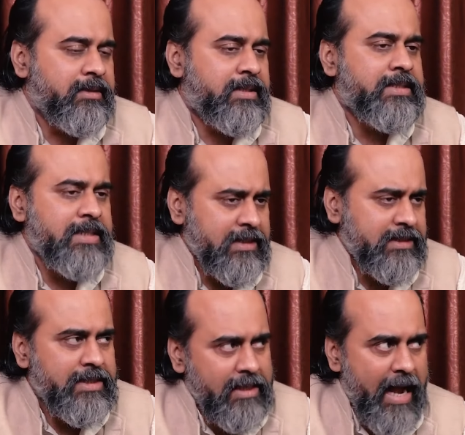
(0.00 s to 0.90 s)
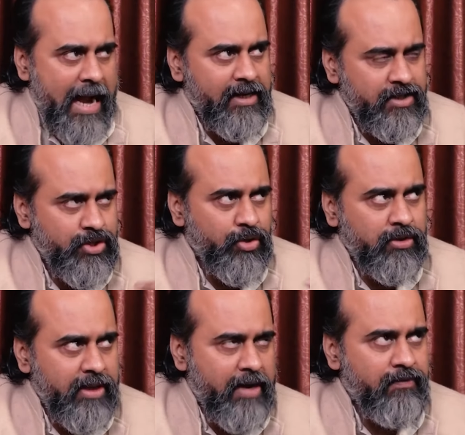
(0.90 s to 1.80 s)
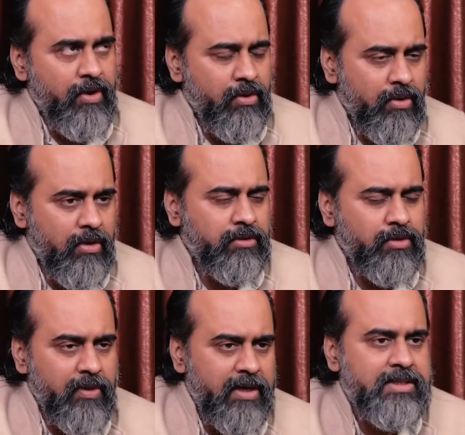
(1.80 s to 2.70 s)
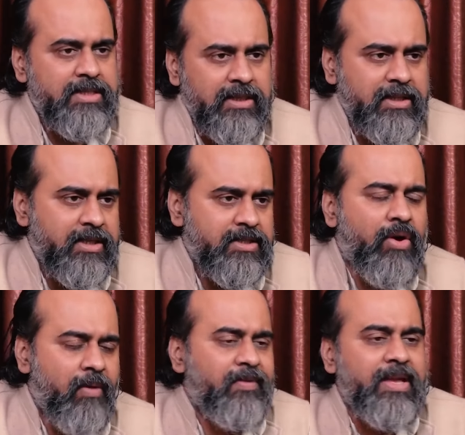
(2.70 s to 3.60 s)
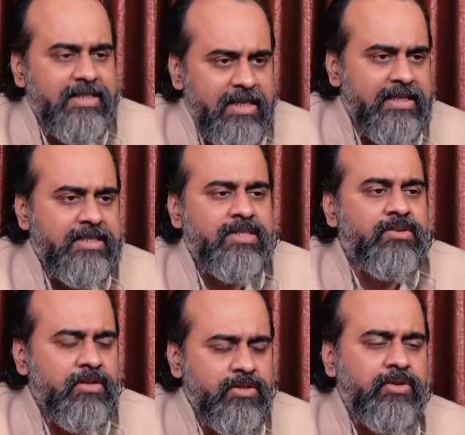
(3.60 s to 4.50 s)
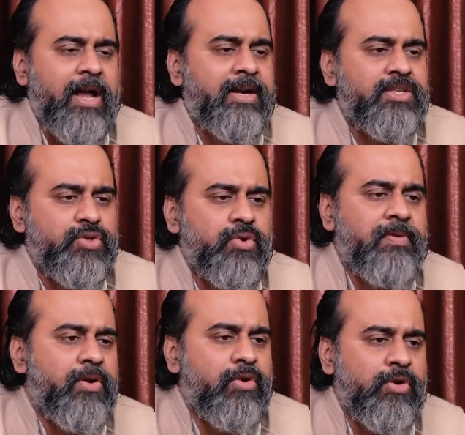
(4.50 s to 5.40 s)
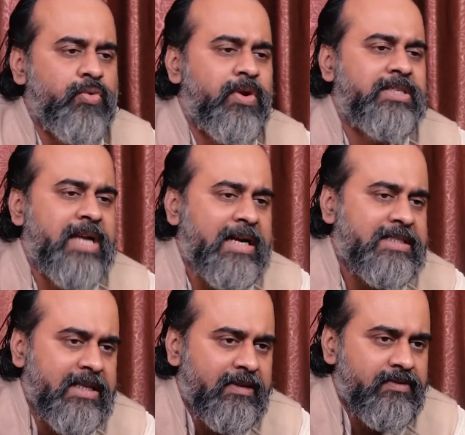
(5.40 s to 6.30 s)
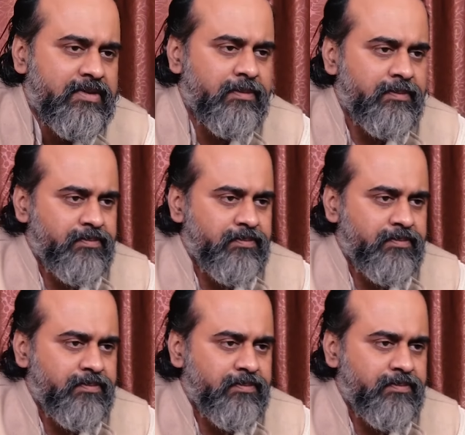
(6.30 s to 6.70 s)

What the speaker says: This is the attitude that we hold towards others. Obviously, this is also the attitude we hold towards ourselves.